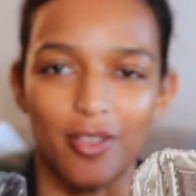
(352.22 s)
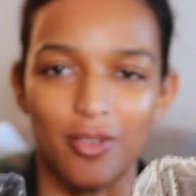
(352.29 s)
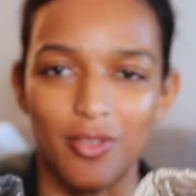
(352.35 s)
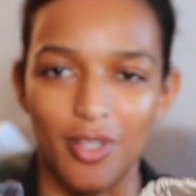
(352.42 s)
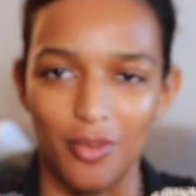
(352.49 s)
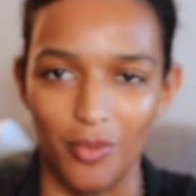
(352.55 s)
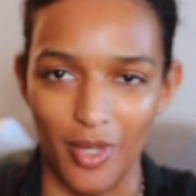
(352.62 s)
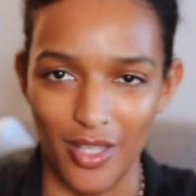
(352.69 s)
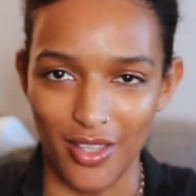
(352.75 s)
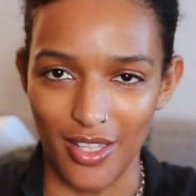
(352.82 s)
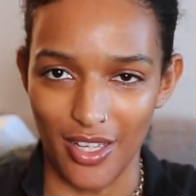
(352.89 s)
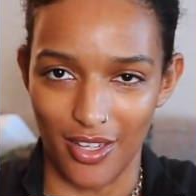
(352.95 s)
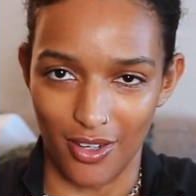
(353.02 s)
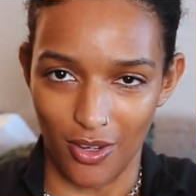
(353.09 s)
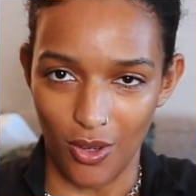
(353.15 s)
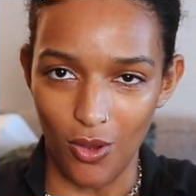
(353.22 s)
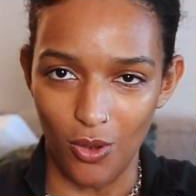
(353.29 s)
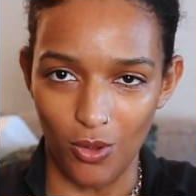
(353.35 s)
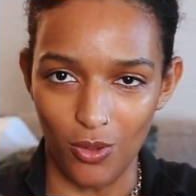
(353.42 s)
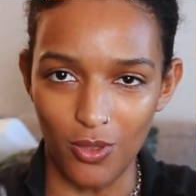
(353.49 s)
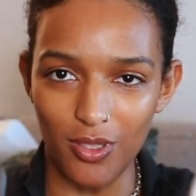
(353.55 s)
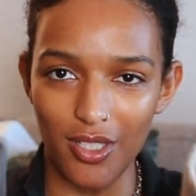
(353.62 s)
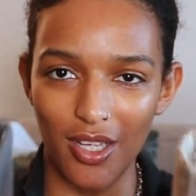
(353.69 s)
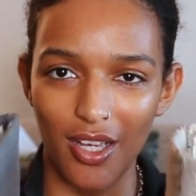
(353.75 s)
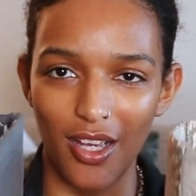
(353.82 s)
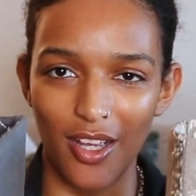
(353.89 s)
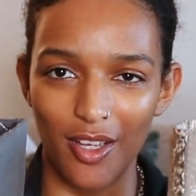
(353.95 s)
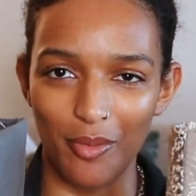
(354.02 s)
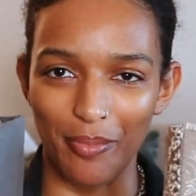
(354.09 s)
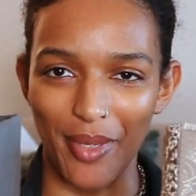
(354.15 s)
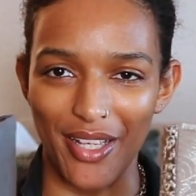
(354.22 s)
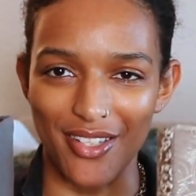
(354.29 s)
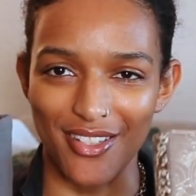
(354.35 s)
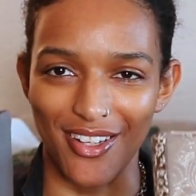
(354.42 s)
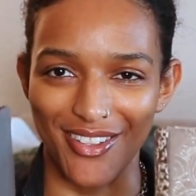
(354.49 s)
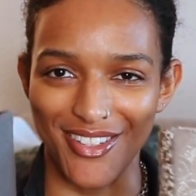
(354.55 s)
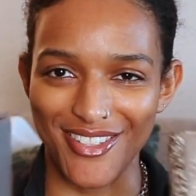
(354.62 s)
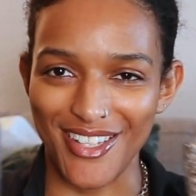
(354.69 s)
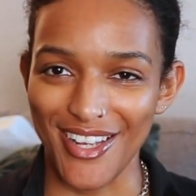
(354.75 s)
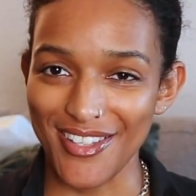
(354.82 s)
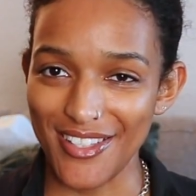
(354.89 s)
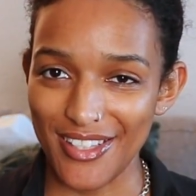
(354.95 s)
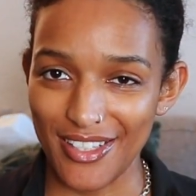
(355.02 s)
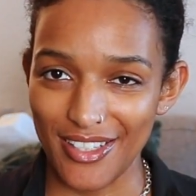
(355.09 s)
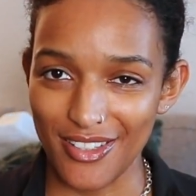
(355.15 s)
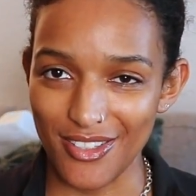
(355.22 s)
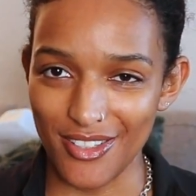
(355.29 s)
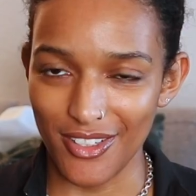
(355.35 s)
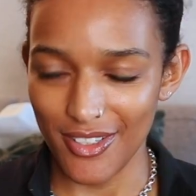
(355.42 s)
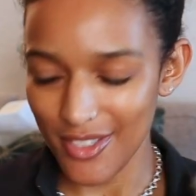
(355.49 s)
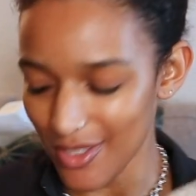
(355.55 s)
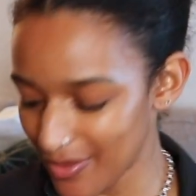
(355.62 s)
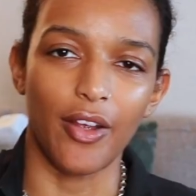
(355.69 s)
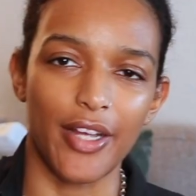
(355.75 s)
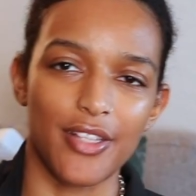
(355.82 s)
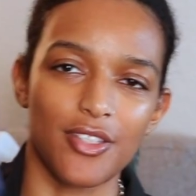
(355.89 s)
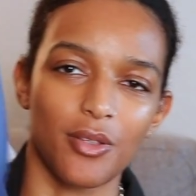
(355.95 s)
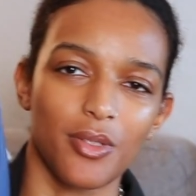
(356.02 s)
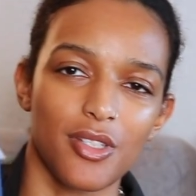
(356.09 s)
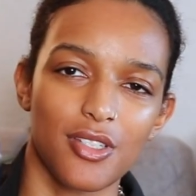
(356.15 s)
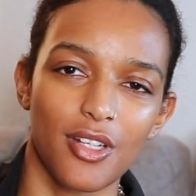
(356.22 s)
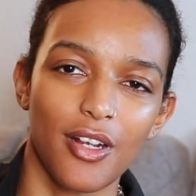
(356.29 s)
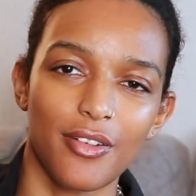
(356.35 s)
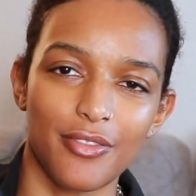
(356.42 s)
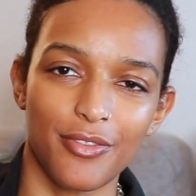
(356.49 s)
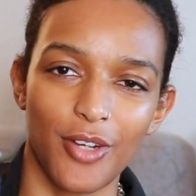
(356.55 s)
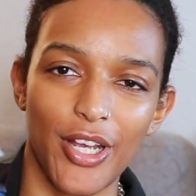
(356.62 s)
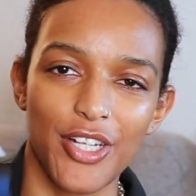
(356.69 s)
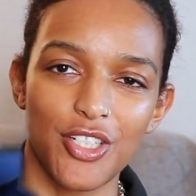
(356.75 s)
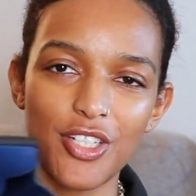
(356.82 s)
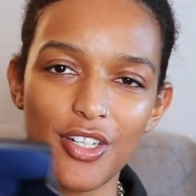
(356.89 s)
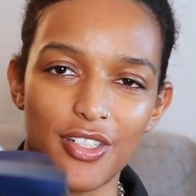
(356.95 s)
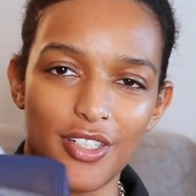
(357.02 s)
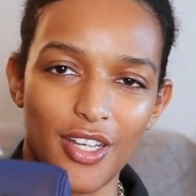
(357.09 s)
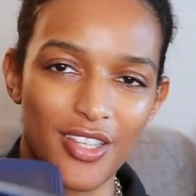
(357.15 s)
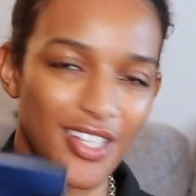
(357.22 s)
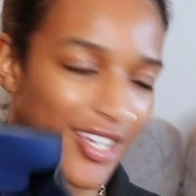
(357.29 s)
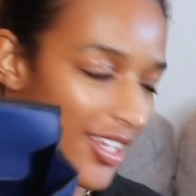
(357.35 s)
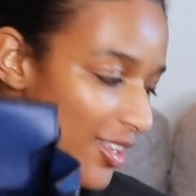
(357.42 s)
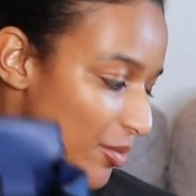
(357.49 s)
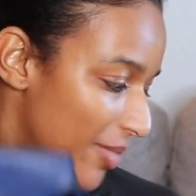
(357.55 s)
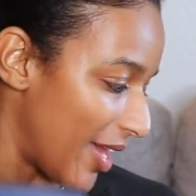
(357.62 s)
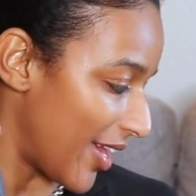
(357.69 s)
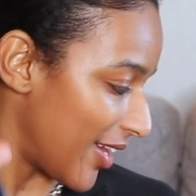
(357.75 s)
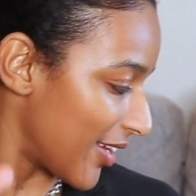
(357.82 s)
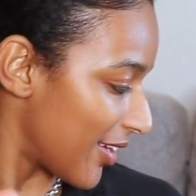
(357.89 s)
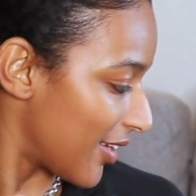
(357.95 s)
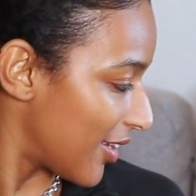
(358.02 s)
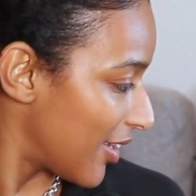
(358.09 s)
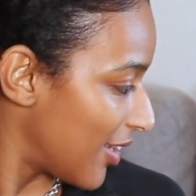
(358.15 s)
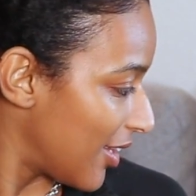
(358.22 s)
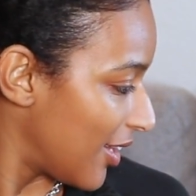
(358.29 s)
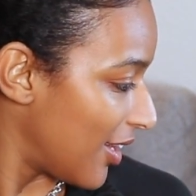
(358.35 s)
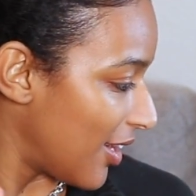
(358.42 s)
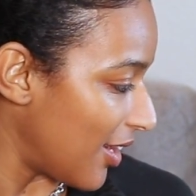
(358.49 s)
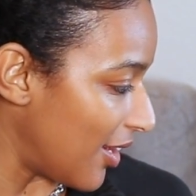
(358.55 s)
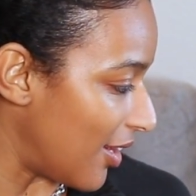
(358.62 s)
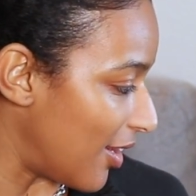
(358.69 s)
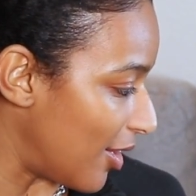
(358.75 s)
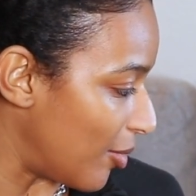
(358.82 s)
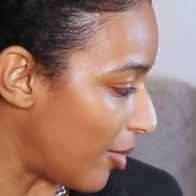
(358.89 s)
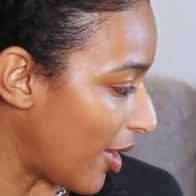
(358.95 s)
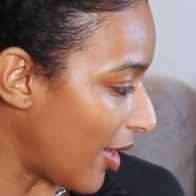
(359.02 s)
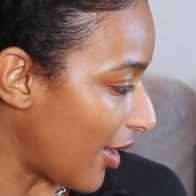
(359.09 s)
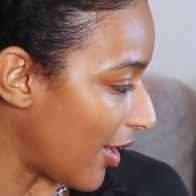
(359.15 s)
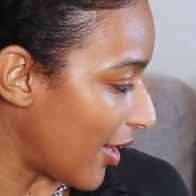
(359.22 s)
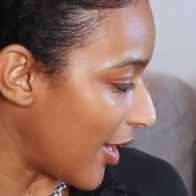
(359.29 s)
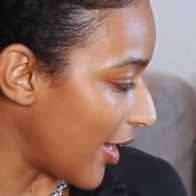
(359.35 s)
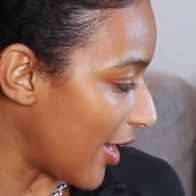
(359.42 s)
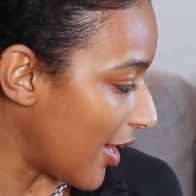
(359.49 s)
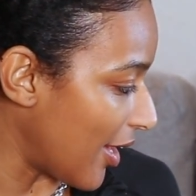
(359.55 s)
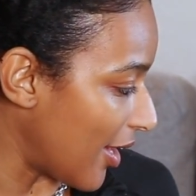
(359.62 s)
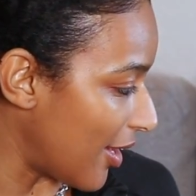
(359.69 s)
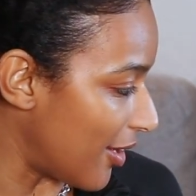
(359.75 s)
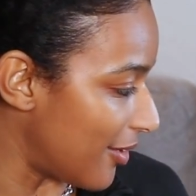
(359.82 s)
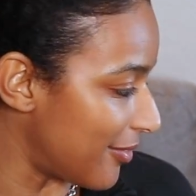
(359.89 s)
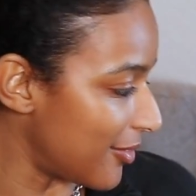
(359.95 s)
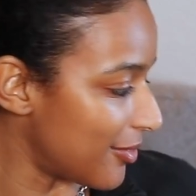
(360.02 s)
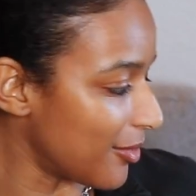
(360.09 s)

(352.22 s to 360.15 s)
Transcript: between what they can hold based on the size of the inserts. All right, so we'll start fresh, nothing in the bag. I have, of